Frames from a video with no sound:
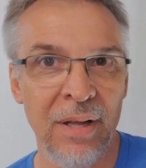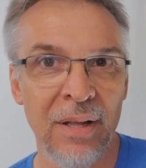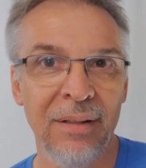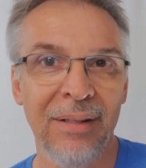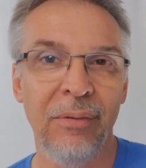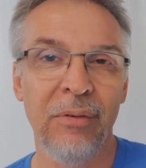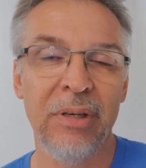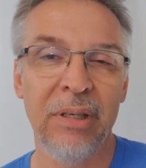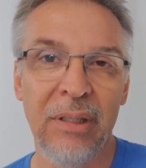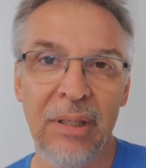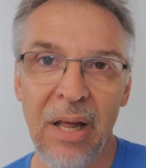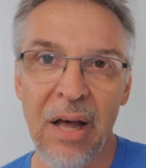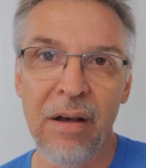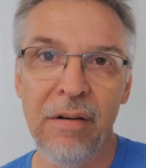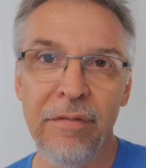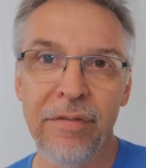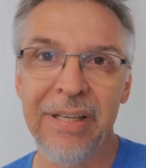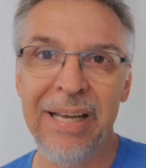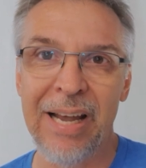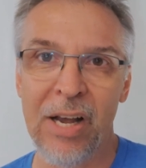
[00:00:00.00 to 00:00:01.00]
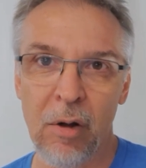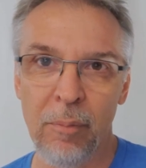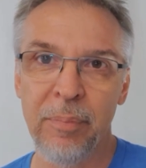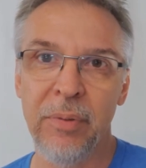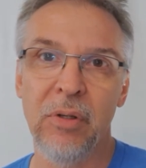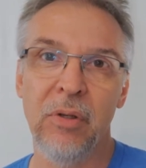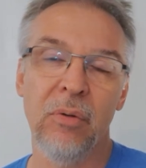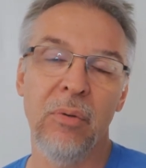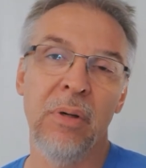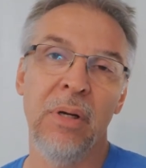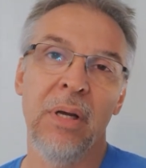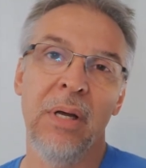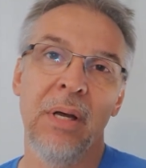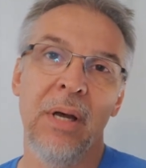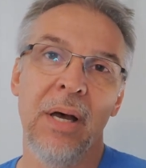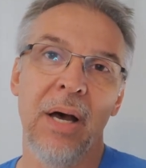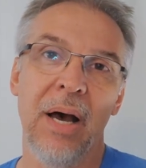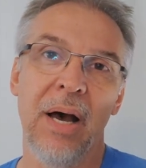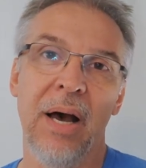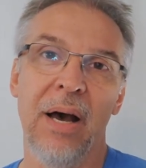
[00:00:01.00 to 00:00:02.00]
They would love to help you
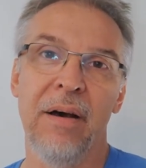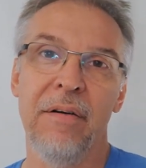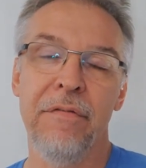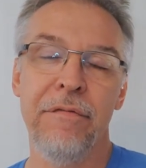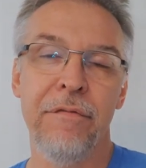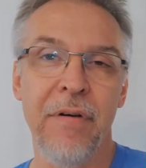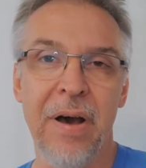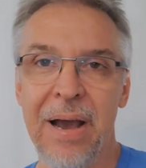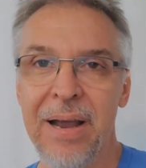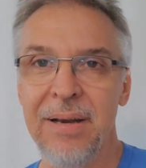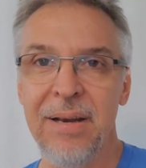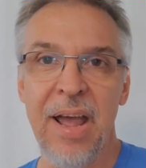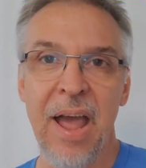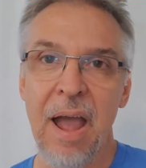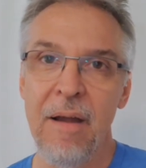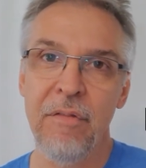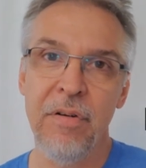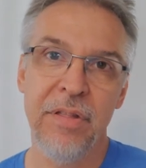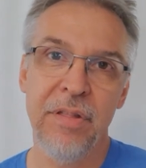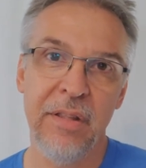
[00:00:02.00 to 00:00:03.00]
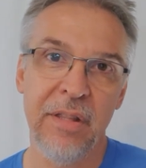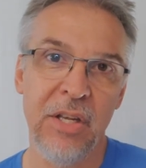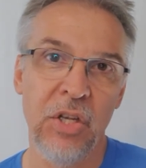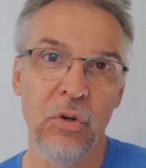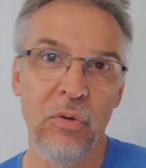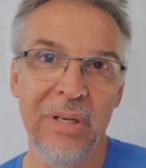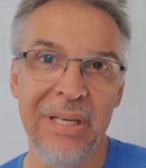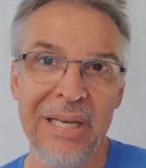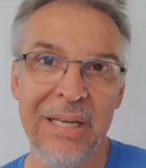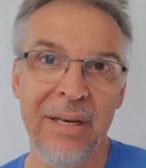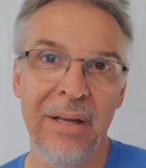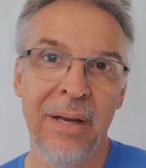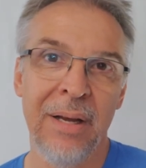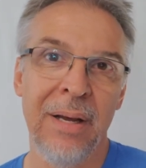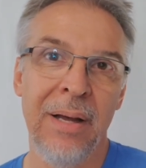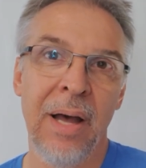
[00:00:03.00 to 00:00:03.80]
uh, find everything that you need.